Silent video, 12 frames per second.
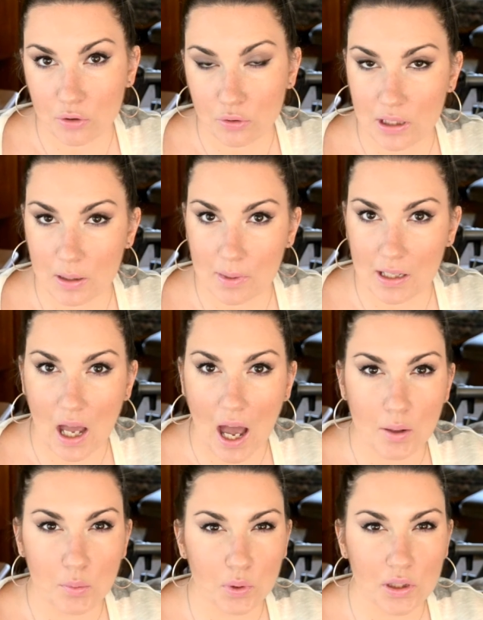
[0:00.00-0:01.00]
creamy,
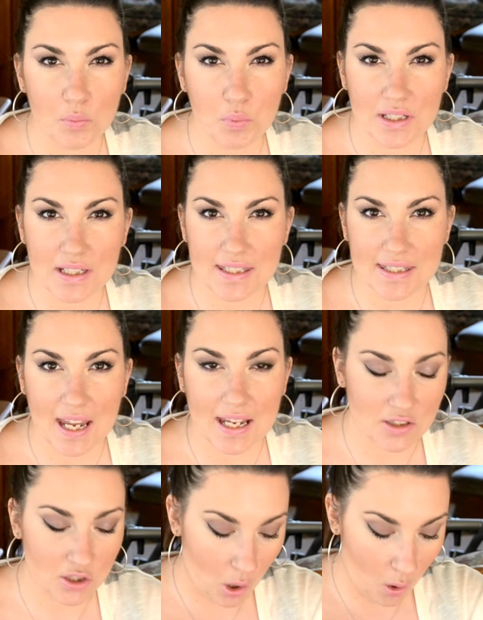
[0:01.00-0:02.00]
I really wouldn't say
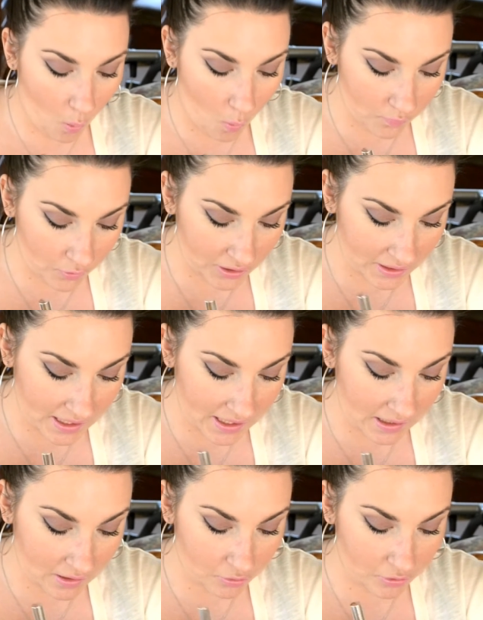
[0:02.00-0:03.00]
it's
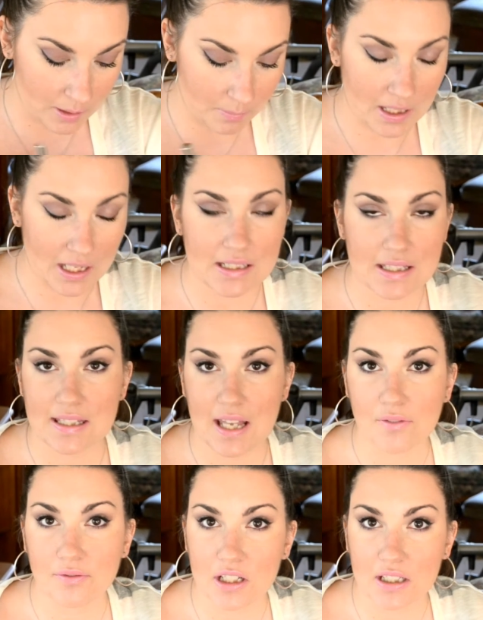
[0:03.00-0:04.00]
overly creamy. It's
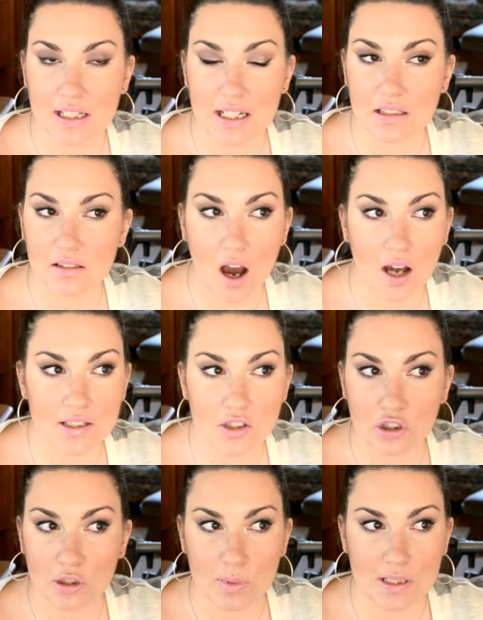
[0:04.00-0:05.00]
definitely not as
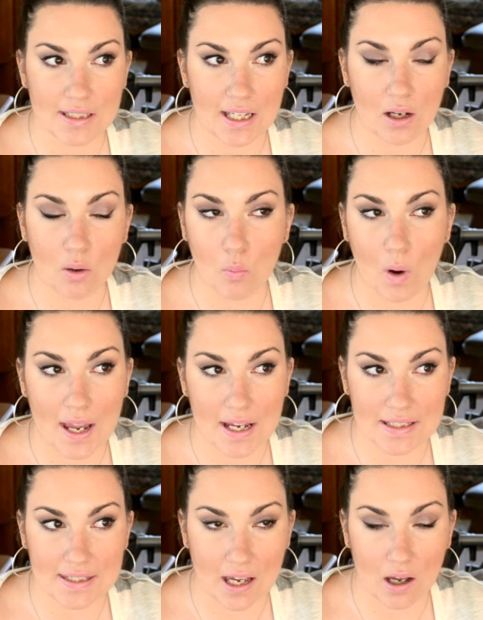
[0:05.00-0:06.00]
creamy as like a Y
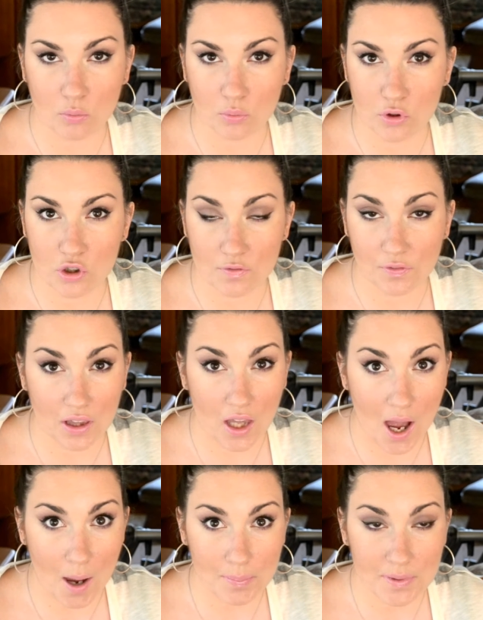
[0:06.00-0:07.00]
S L Rouge
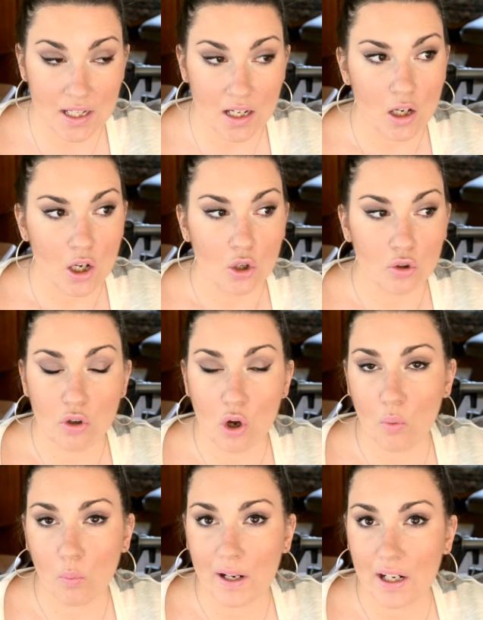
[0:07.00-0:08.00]
Volupt.
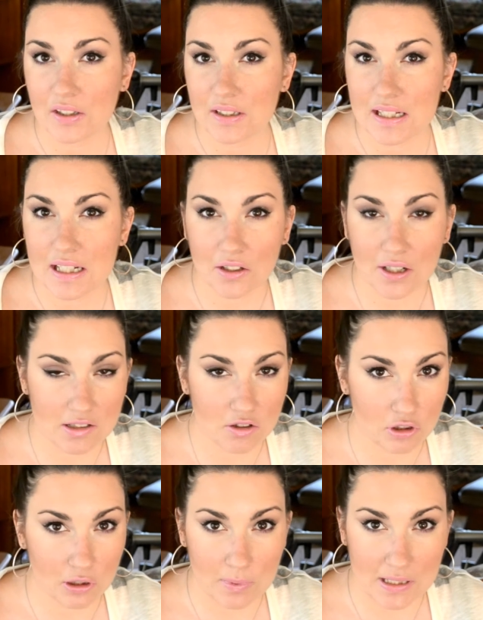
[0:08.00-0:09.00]
Nowhere near as
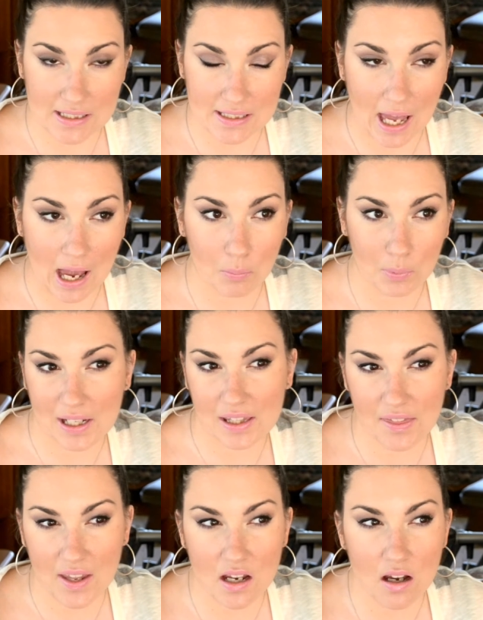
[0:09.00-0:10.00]
creamy as that. When I
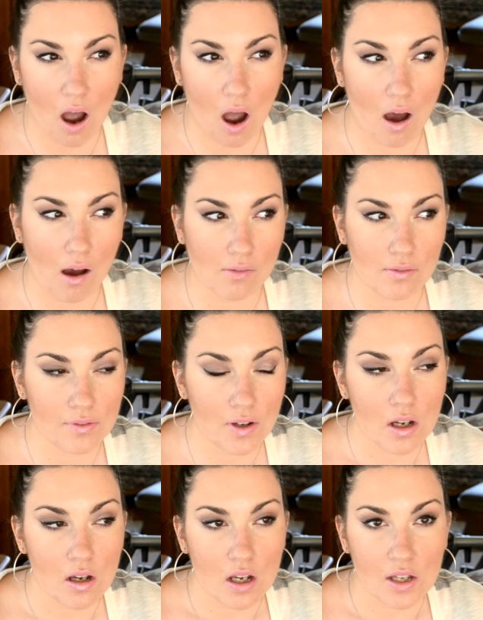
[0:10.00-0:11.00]
think of
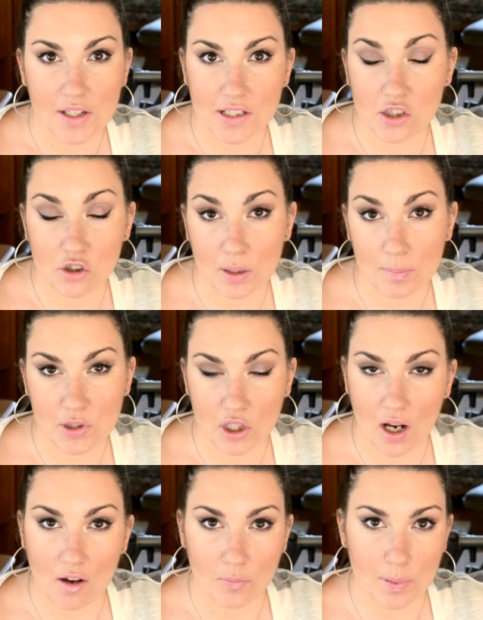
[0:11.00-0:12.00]
the description
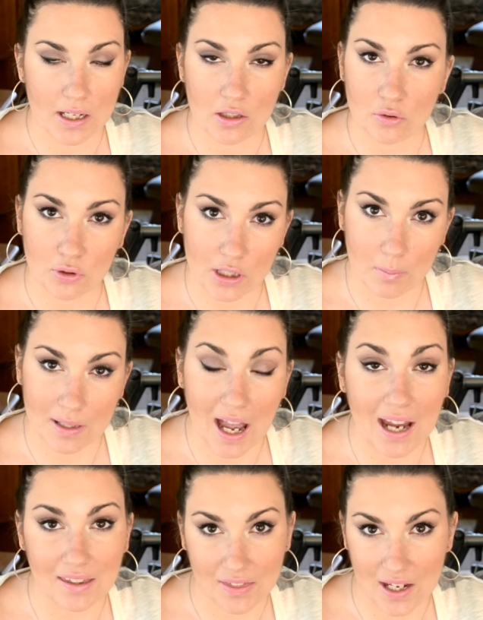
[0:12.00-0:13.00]
of being creamy,
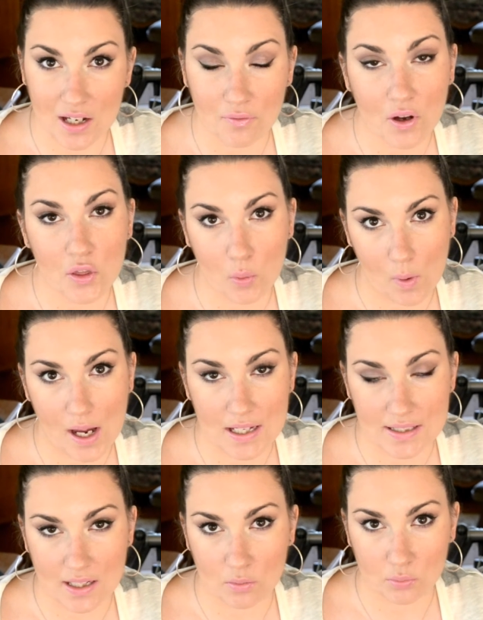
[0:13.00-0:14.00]
I think of the Y
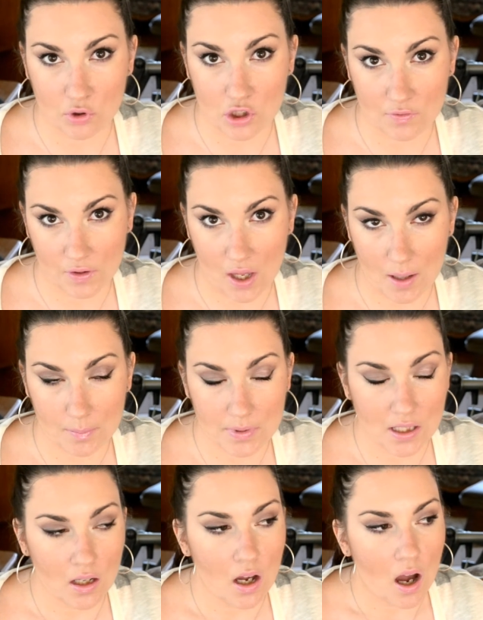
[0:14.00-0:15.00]
S L Rouge
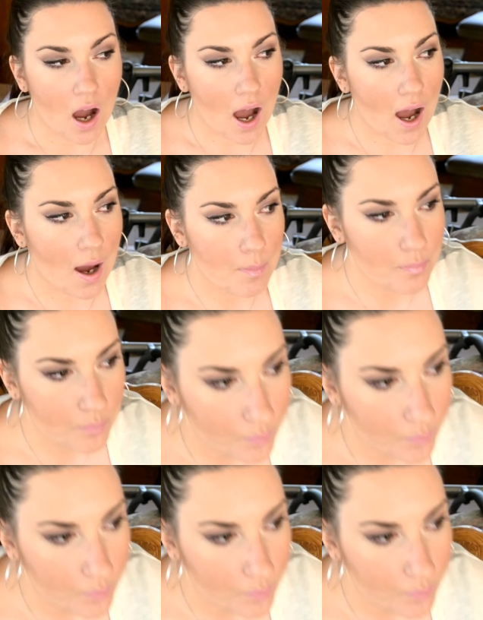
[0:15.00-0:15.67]
Volupt, um,